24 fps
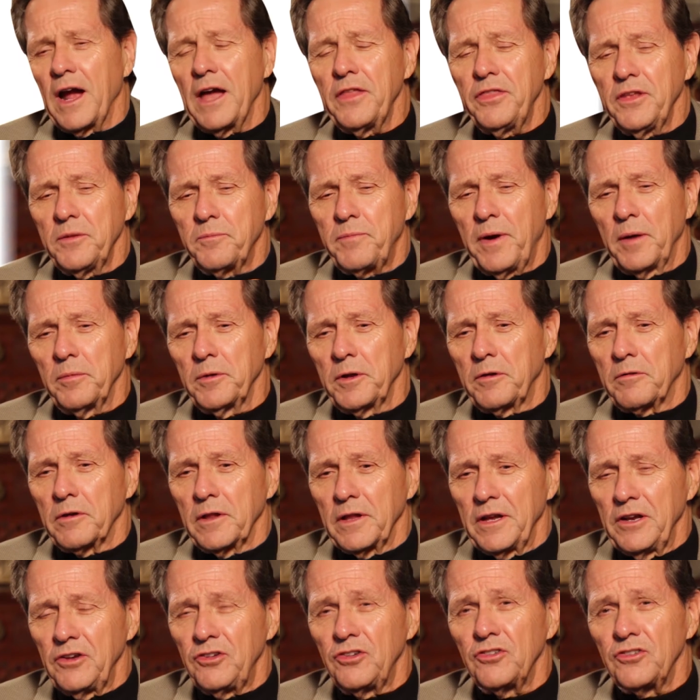think public
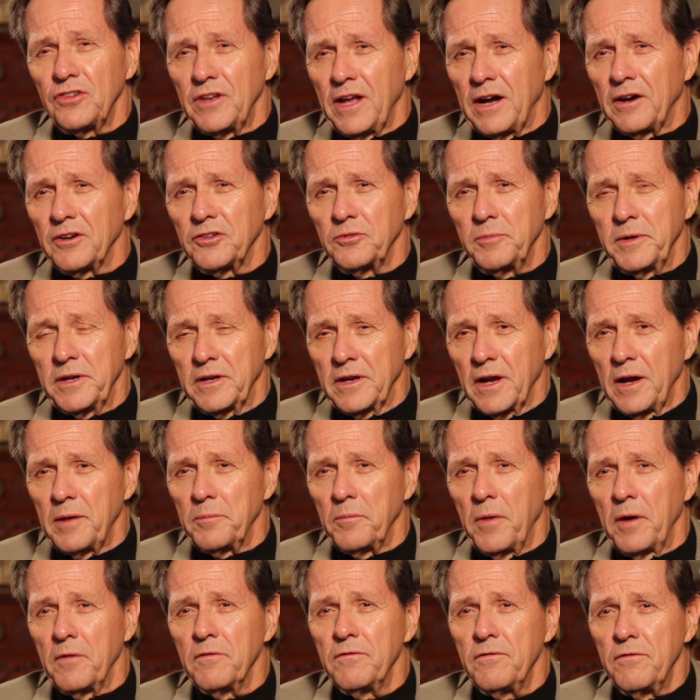relations now has
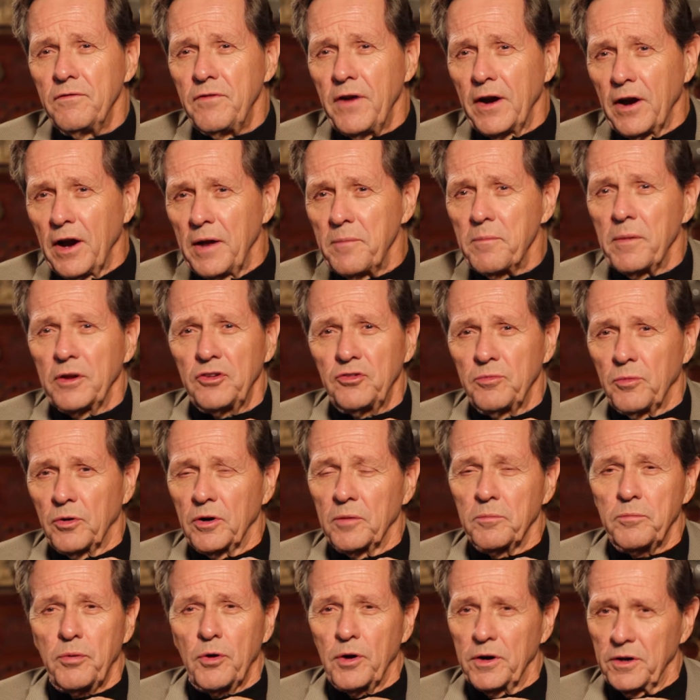become very much more
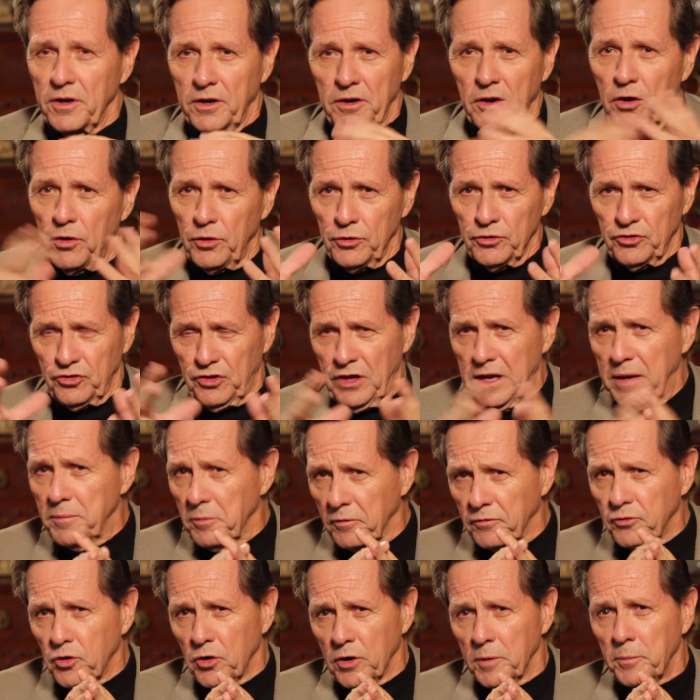important in the whole scheme
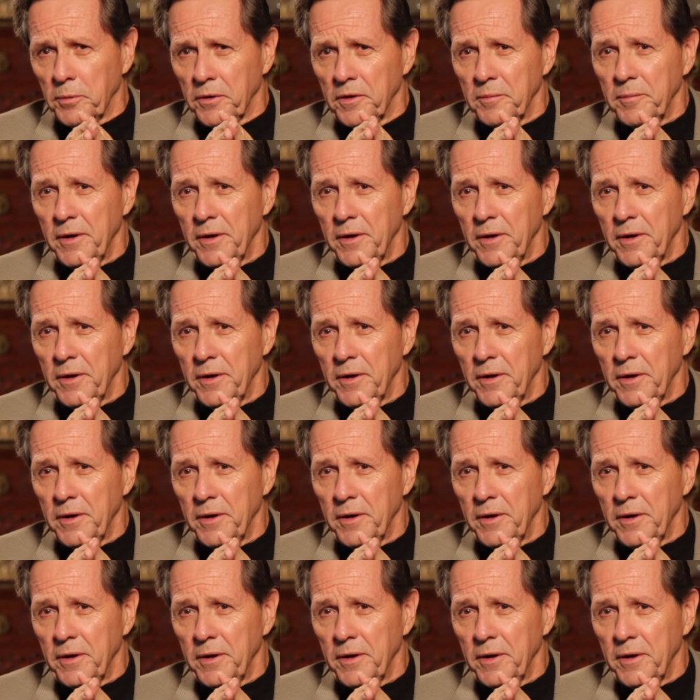of corporate